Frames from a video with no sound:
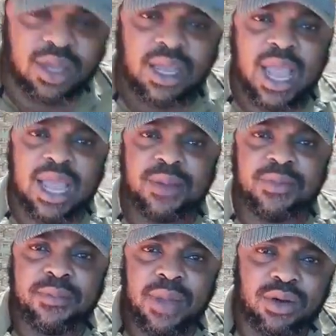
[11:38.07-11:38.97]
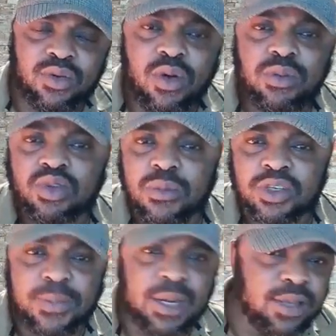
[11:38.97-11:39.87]
I am a man who so
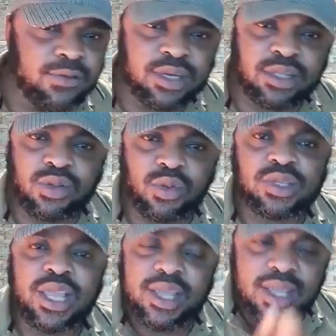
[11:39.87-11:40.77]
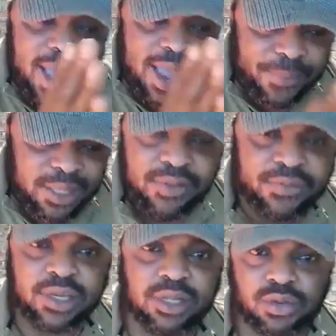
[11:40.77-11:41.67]
much believe in the truth. I believe
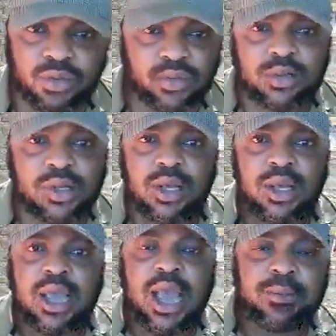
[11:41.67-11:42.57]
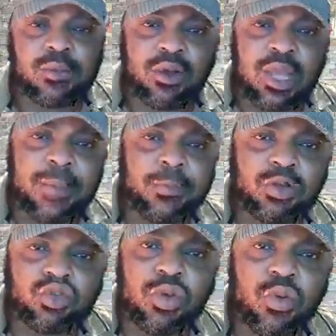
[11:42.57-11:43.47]
in the truth. I'm
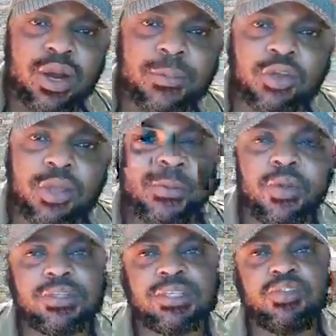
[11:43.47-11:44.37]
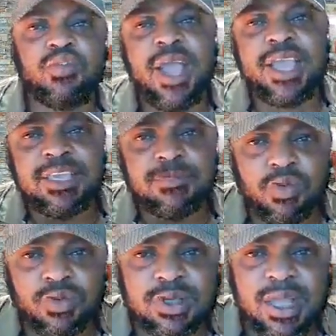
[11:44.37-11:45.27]
not doing what I'm doing because you are
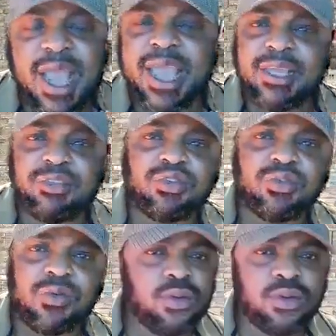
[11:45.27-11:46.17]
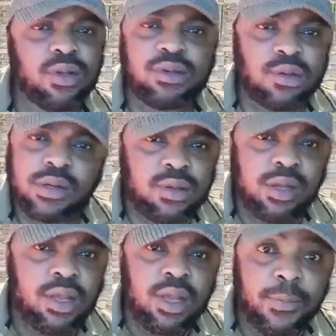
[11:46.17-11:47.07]
Igbos. I hate you. No.
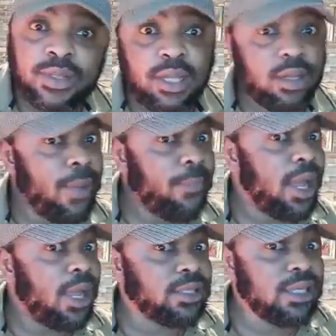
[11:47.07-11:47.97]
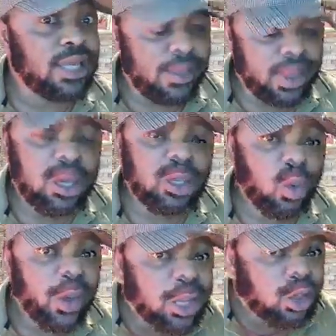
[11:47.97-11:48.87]
But I think I'm beginning
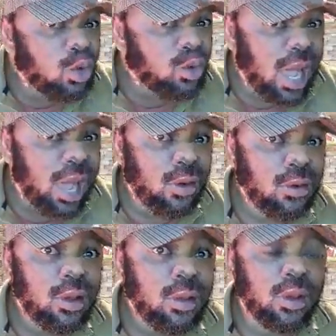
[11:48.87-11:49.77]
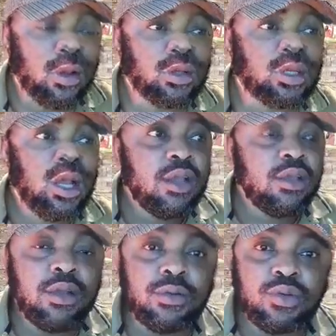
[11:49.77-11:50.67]
to hate you now because
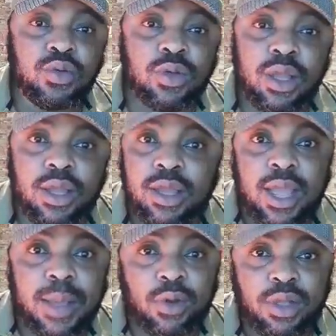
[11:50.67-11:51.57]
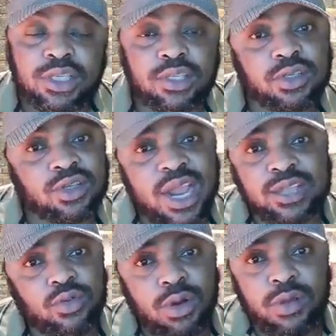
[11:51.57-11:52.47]
I'm not Jesus
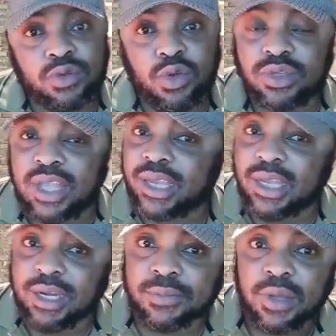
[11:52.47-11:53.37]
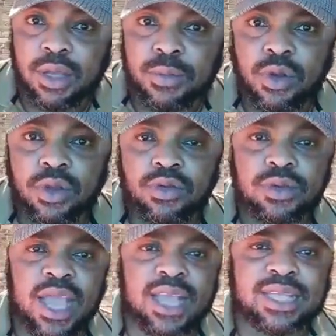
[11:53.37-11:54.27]
Christ who loved those that kill him. Because you
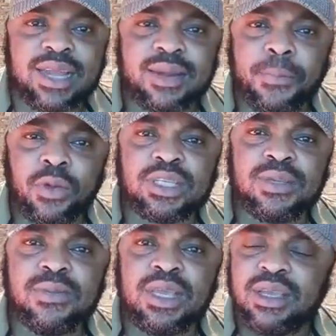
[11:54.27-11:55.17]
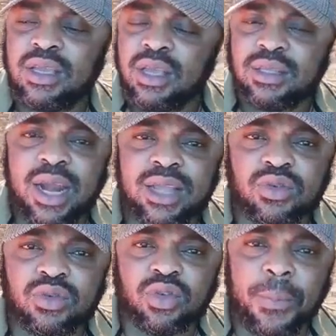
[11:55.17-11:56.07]
guys are reporting me, trying
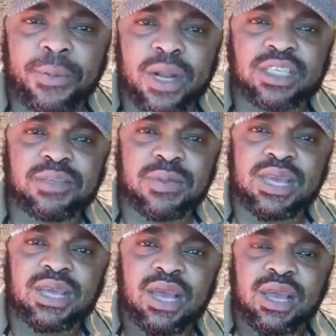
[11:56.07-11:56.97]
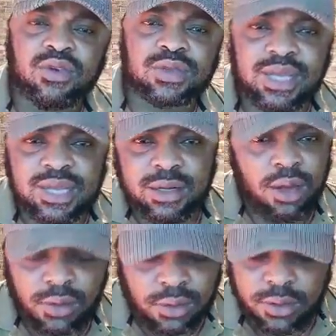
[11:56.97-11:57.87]
to suppress me. You think,
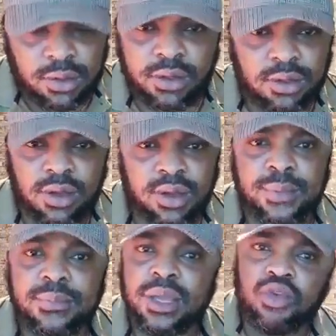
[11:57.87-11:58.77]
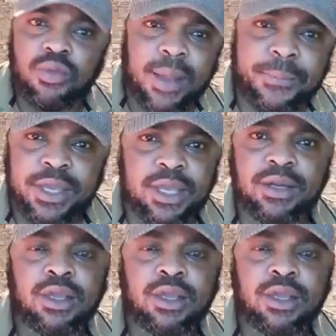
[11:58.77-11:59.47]
no, I'm a human being.